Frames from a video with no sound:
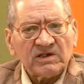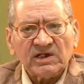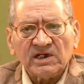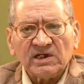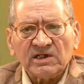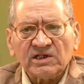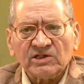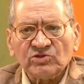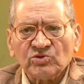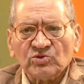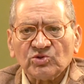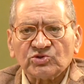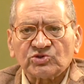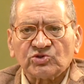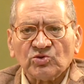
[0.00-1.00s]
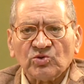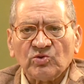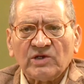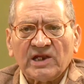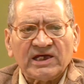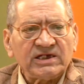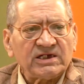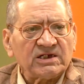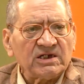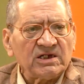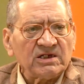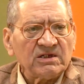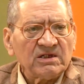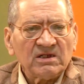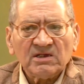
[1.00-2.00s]
Hindus do, like
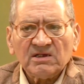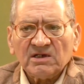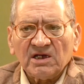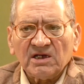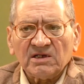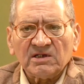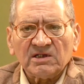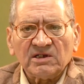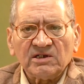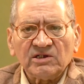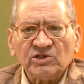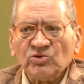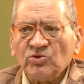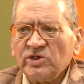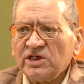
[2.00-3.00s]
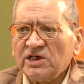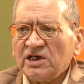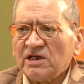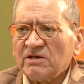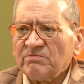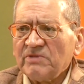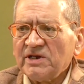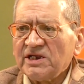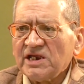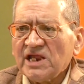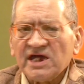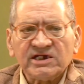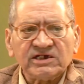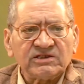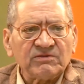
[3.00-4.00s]
New Year,
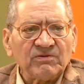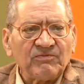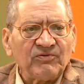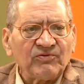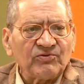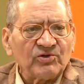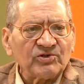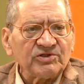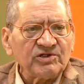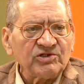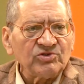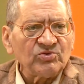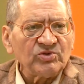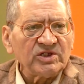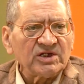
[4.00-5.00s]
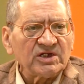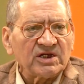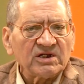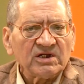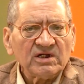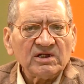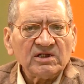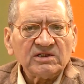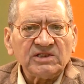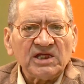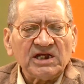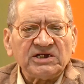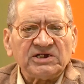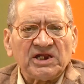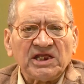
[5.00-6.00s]
midnight before the New Year,
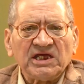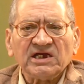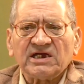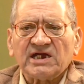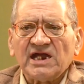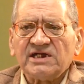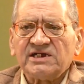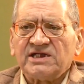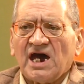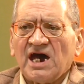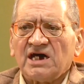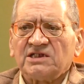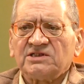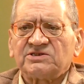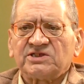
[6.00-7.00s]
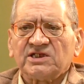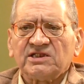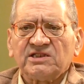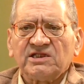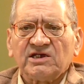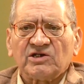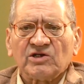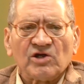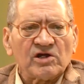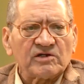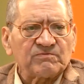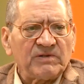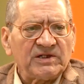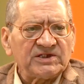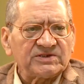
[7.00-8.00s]
they drink and dance in the
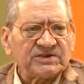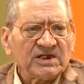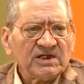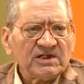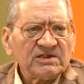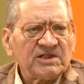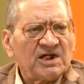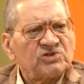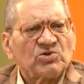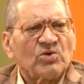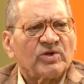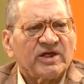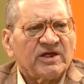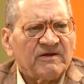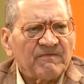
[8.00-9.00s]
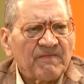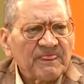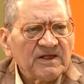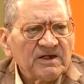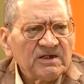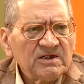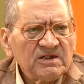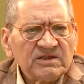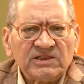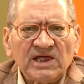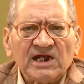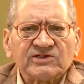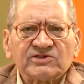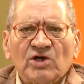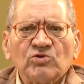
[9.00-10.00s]
Connaught Place, that's okay.
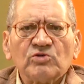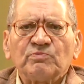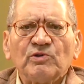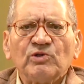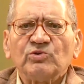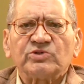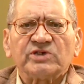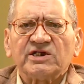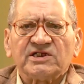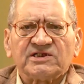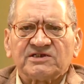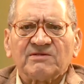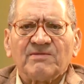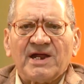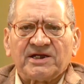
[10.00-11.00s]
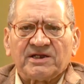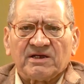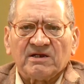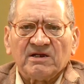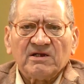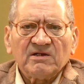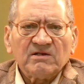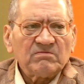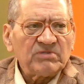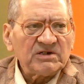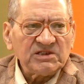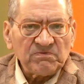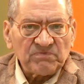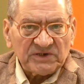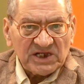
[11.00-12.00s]
That sound pollution doesn't matter.
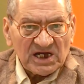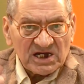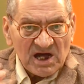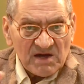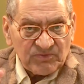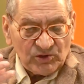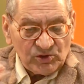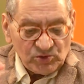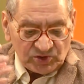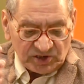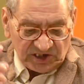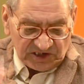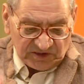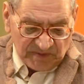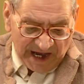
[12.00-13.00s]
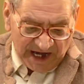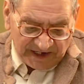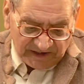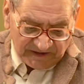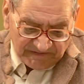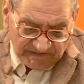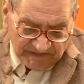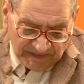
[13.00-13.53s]
But the Pataka pollution is bad.